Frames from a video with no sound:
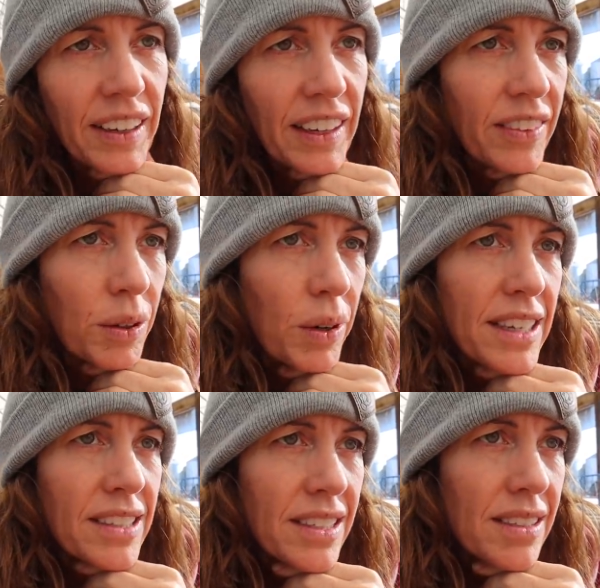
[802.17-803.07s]
and then the
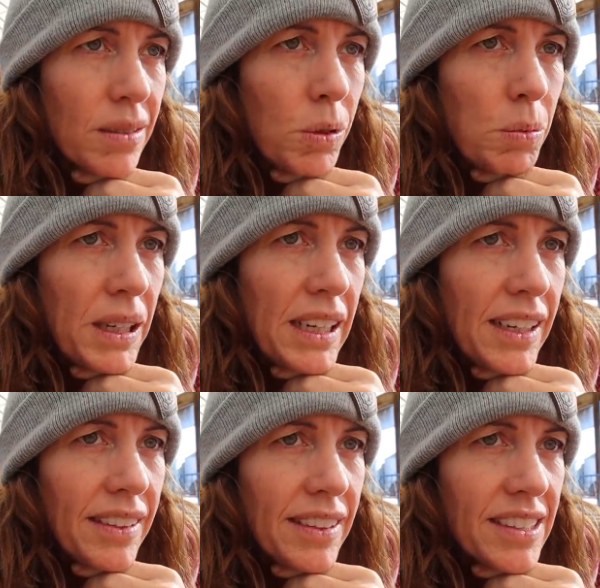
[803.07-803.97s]
rest will
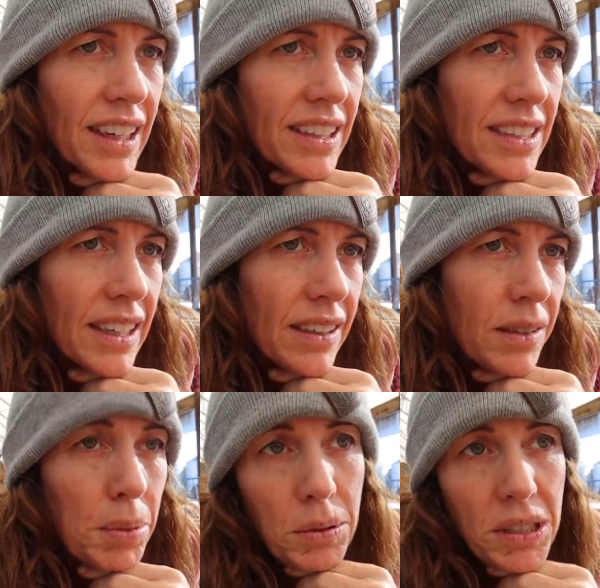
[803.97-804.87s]
be the second
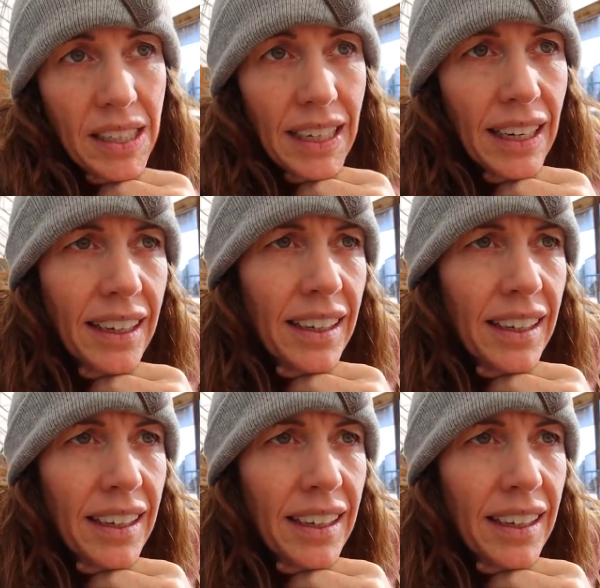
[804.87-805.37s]
cycle, but we'll see.